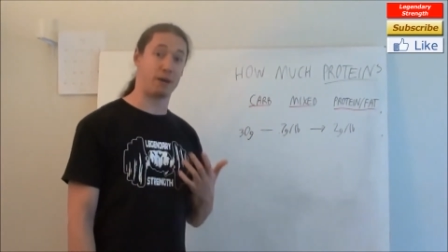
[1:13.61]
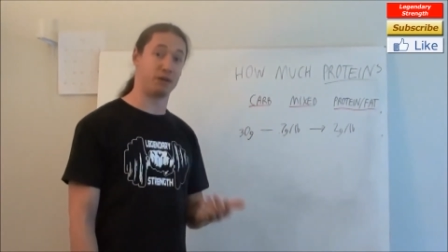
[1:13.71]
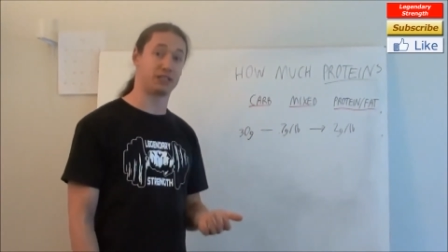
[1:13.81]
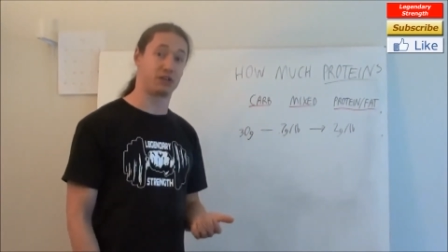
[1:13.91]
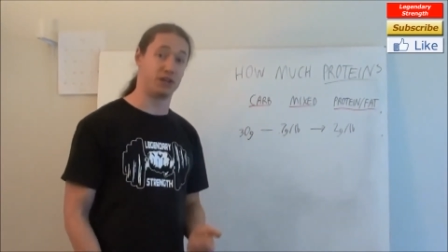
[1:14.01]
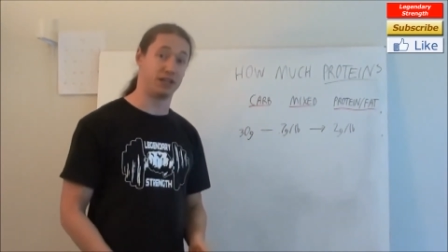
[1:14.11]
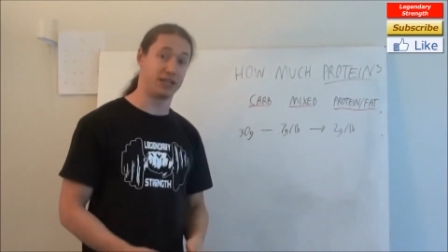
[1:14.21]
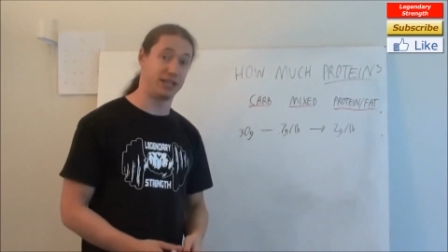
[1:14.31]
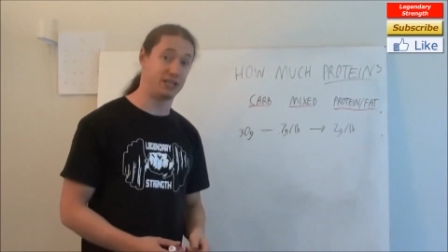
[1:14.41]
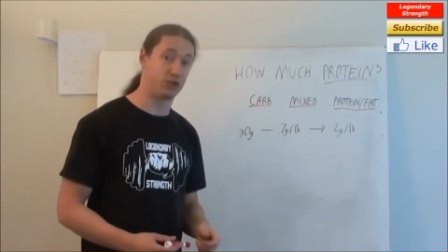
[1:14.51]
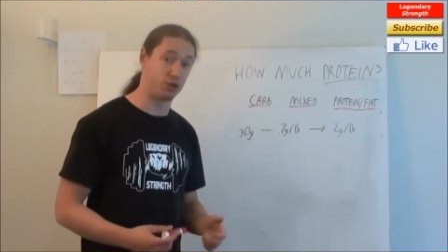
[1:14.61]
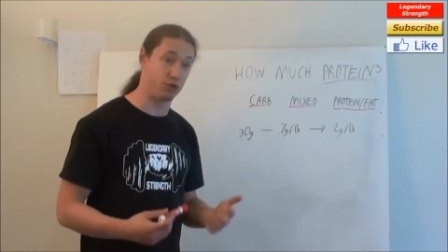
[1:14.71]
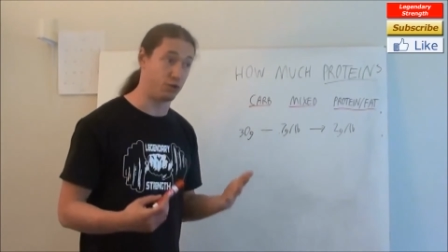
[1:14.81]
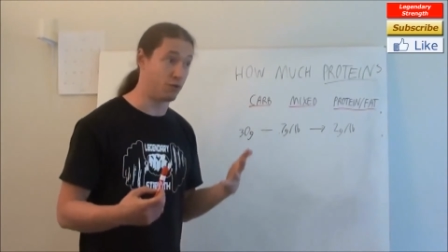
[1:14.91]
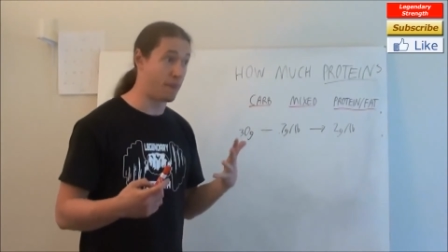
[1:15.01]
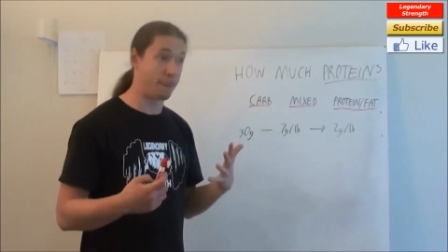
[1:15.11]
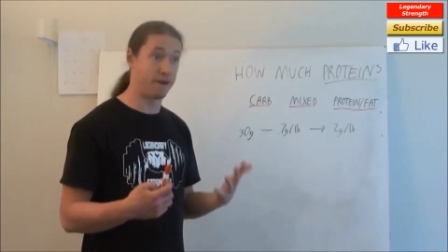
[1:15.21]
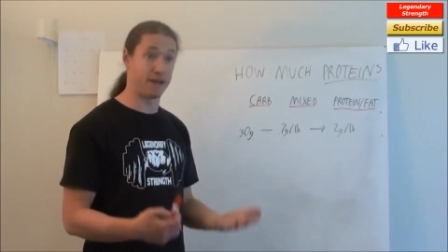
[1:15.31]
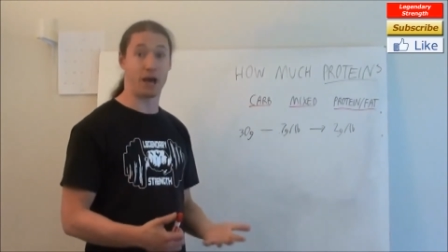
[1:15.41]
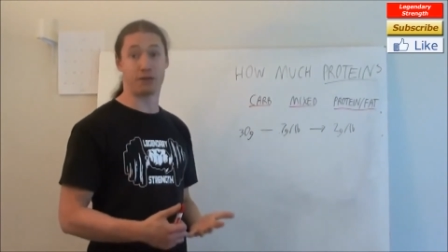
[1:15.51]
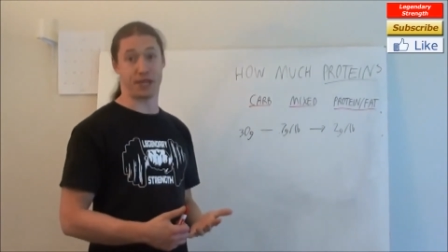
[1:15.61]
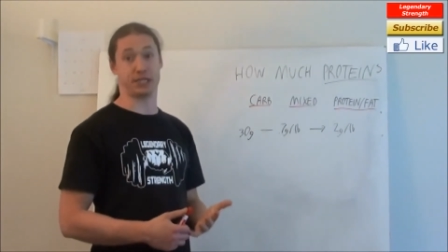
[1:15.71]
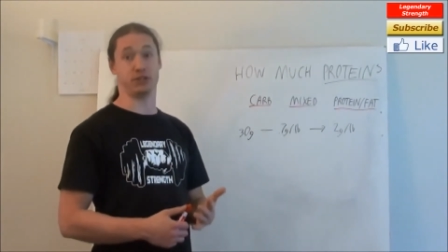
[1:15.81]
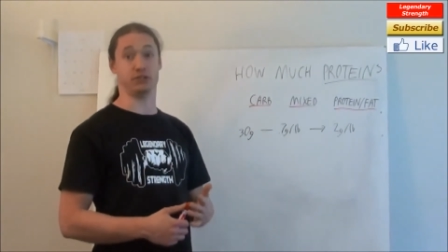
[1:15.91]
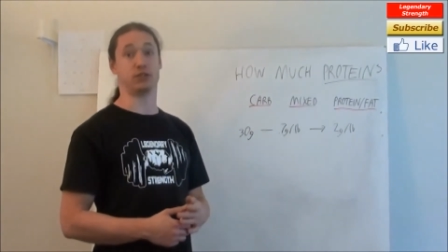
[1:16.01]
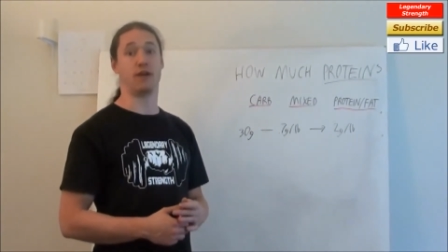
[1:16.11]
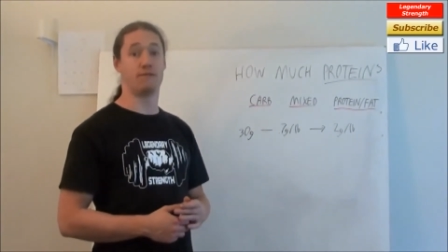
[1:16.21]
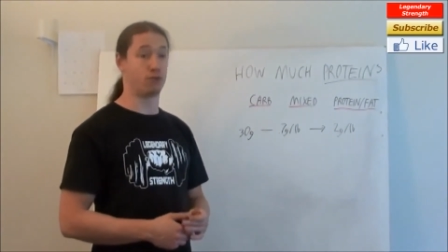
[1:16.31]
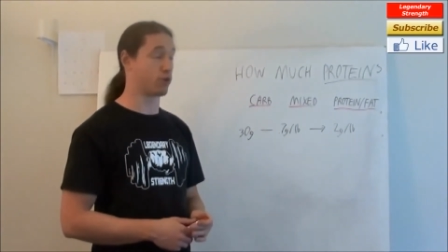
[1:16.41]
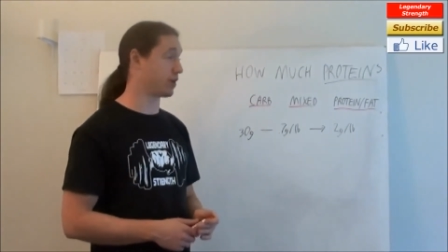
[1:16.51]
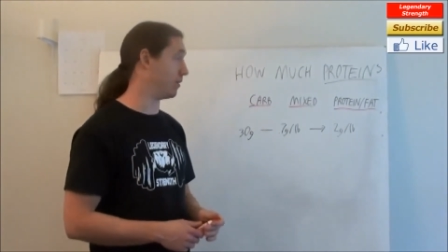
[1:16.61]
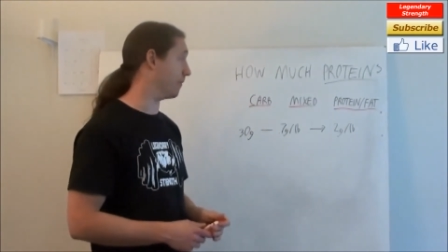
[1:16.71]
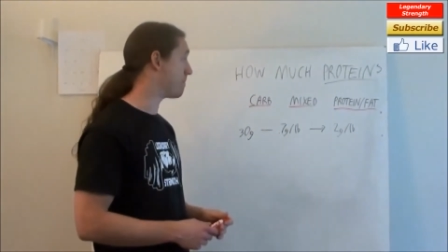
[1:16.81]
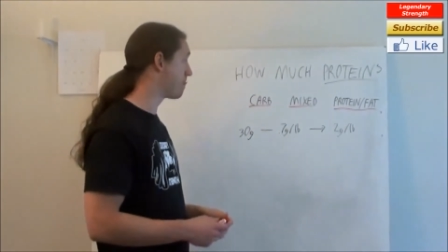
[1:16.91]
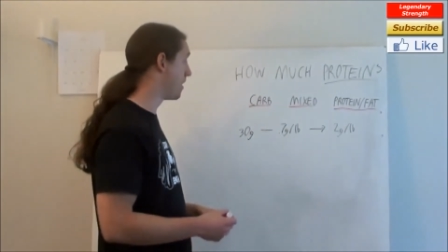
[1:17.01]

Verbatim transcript: but it's going to lead to health issues for you.